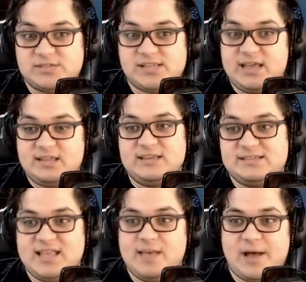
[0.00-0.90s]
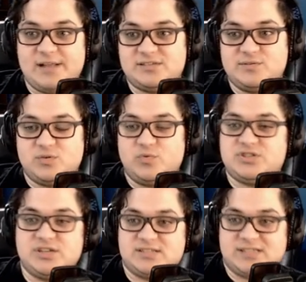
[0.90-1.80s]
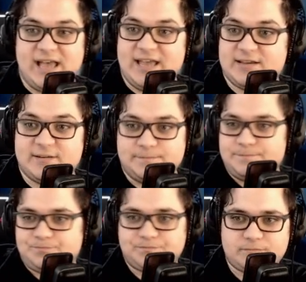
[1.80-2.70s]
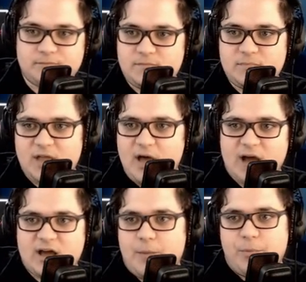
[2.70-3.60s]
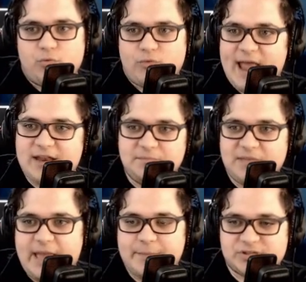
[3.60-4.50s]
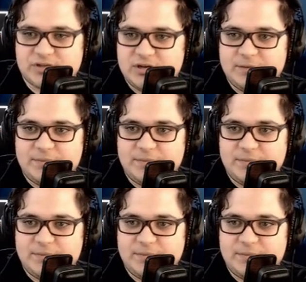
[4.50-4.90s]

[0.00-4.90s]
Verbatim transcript: likely is the announcement, which is like a couple random games are going to be